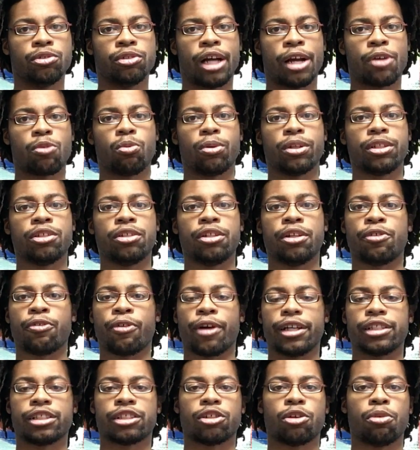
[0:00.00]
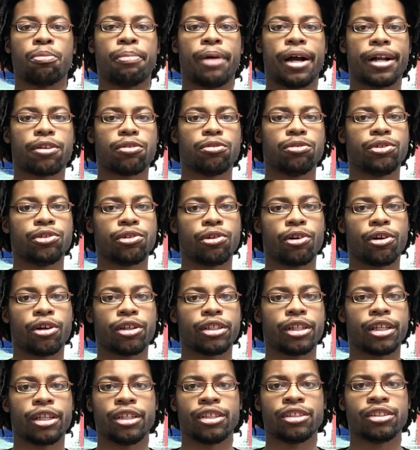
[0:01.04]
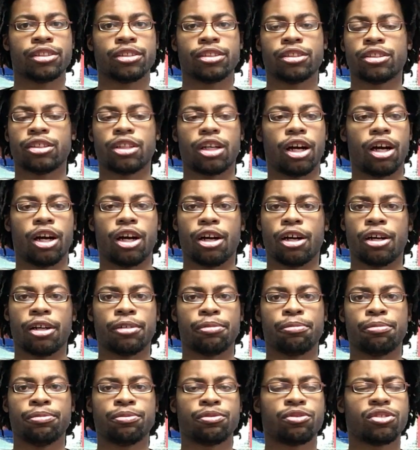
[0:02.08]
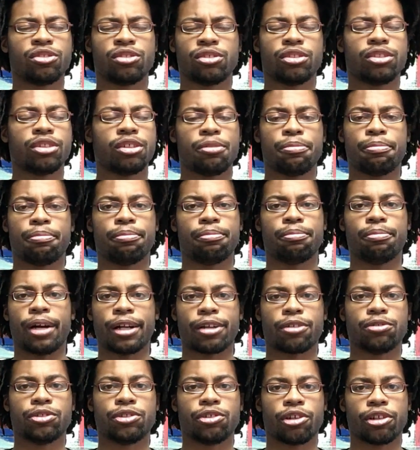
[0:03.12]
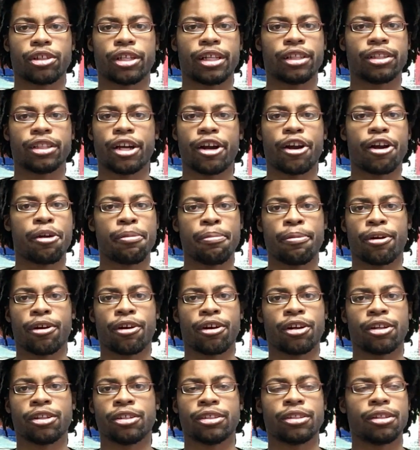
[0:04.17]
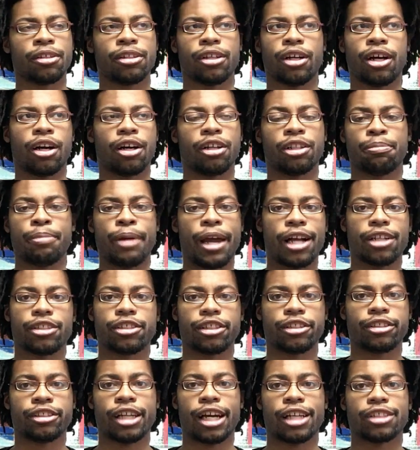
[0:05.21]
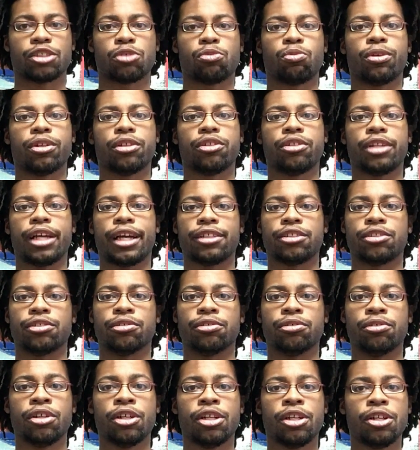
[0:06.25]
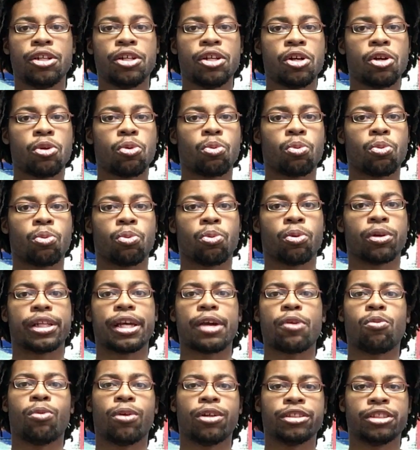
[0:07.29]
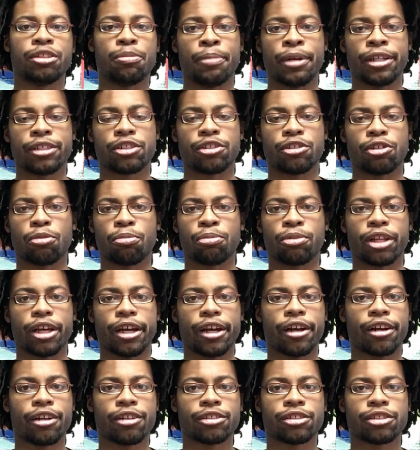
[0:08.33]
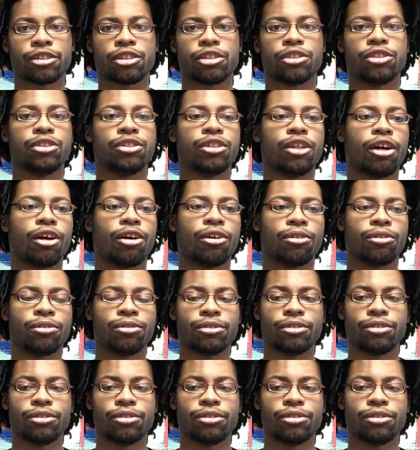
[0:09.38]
Like, what are the greats? So Michael Jordan, um, Michael Jordan, Larry Bird, uh, Magic Johnson, what did they do? Were they one-dimensional players? No.